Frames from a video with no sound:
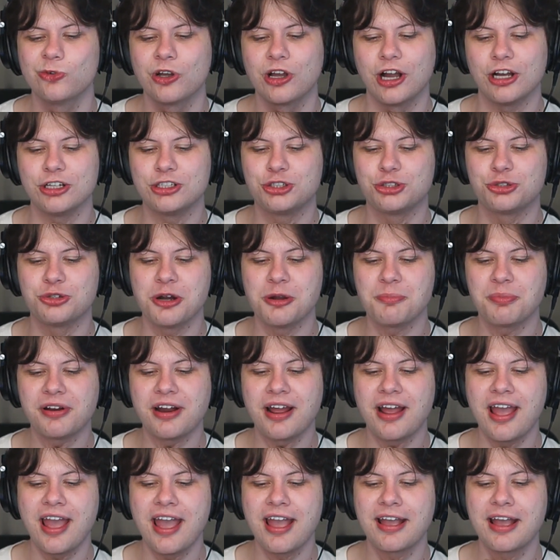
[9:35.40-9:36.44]
A trip and
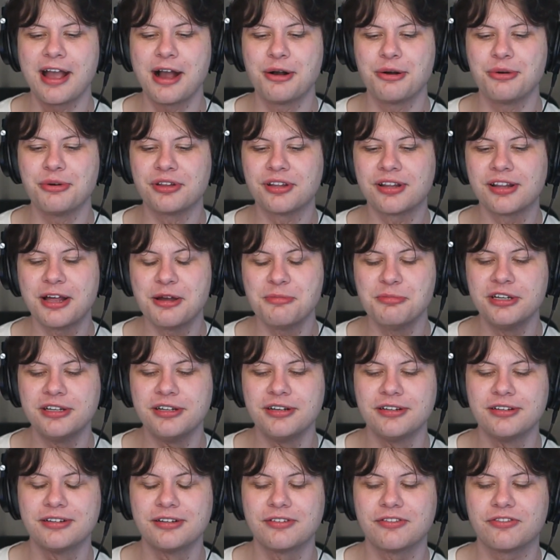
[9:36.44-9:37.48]
a hangout with
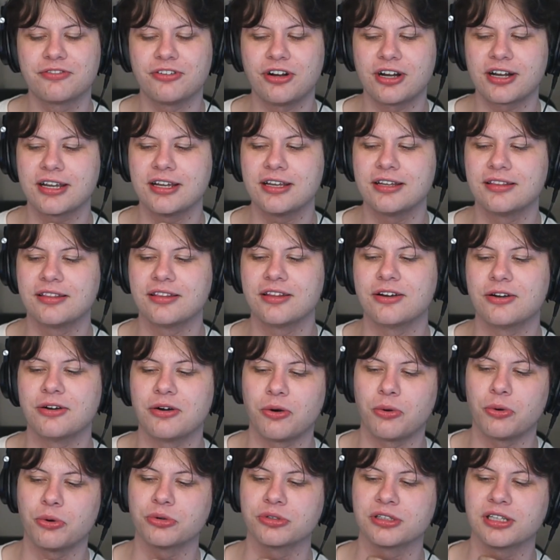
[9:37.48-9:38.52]
Lemon, fucking the
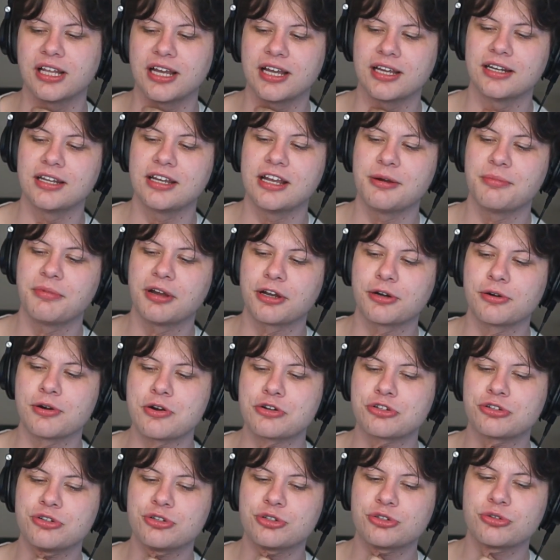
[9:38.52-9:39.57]
old lady at my
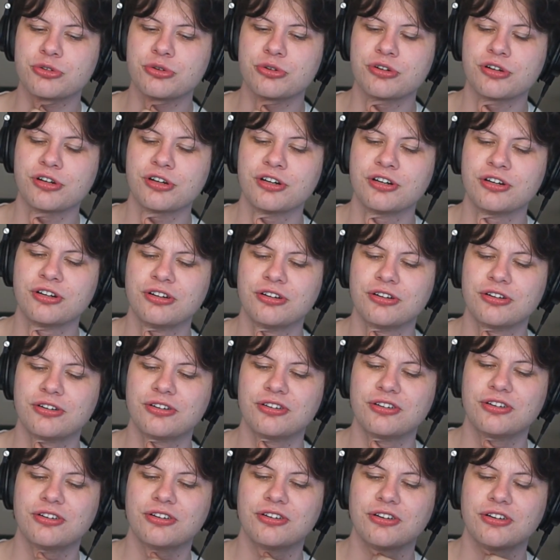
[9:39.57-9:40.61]
grocery store
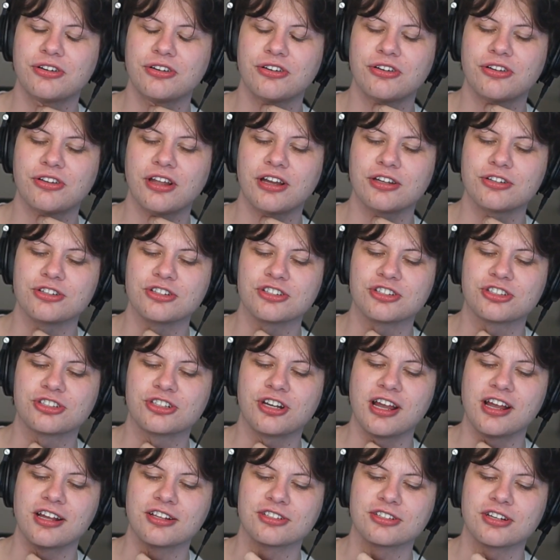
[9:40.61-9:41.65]
that just
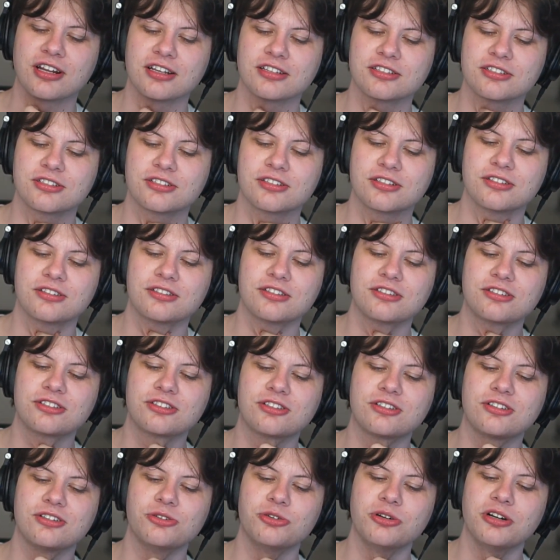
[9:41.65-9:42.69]
stands next
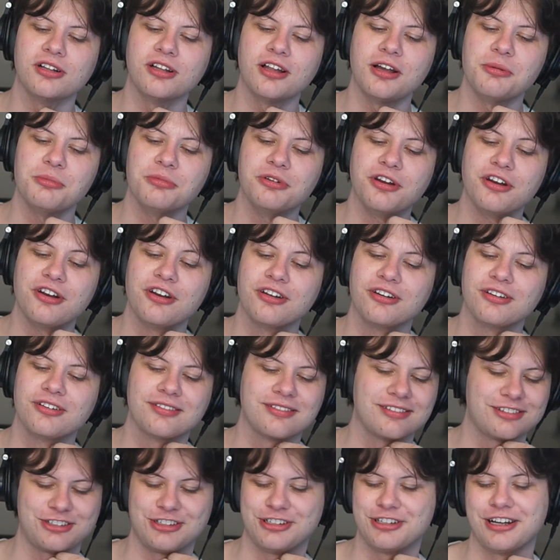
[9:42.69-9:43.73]
to a lemon.
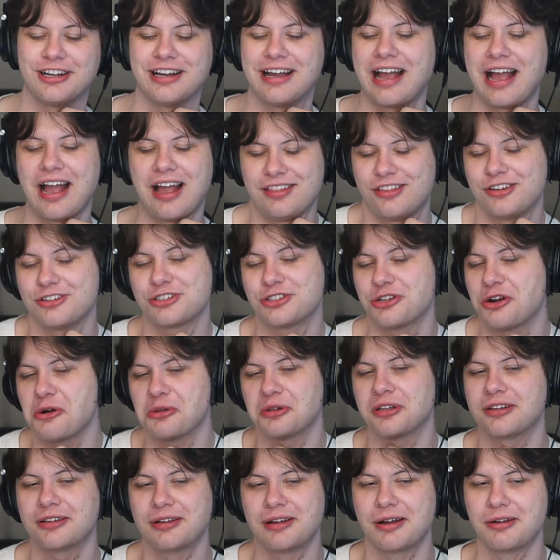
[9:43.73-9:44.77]
There's
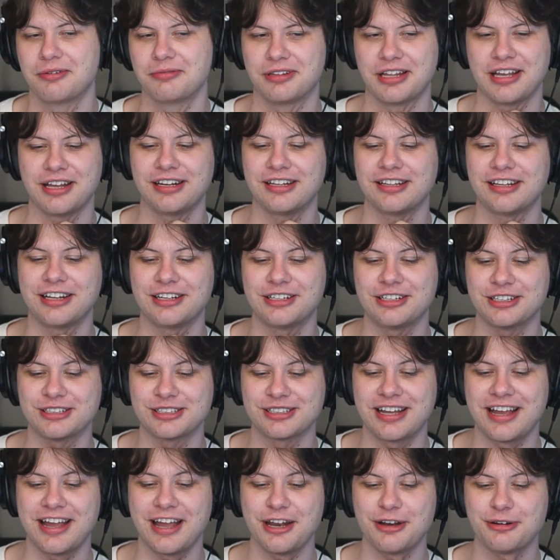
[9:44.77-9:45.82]
no lady that does
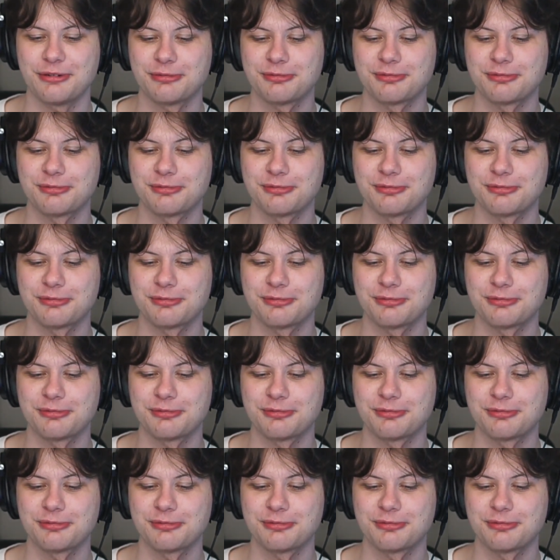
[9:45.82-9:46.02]
that.